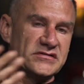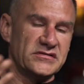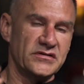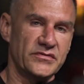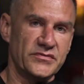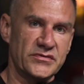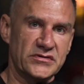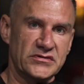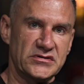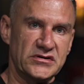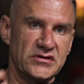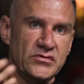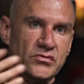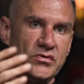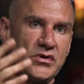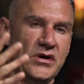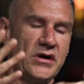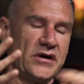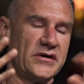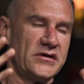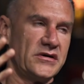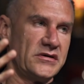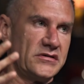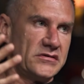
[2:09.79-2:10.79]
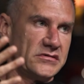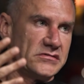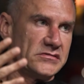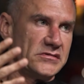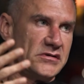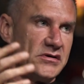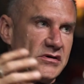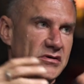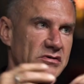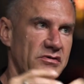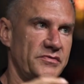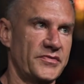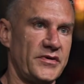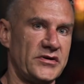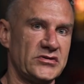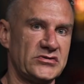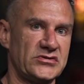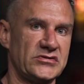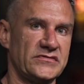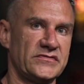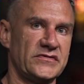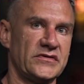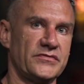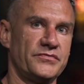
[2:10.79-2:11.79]
some in Tijuana, other
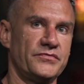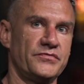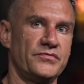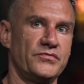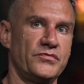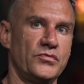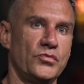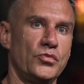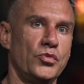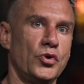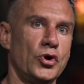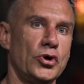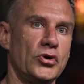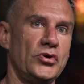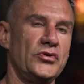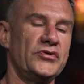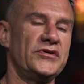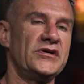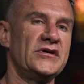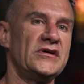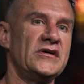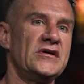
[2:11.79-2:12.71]
parts of the world,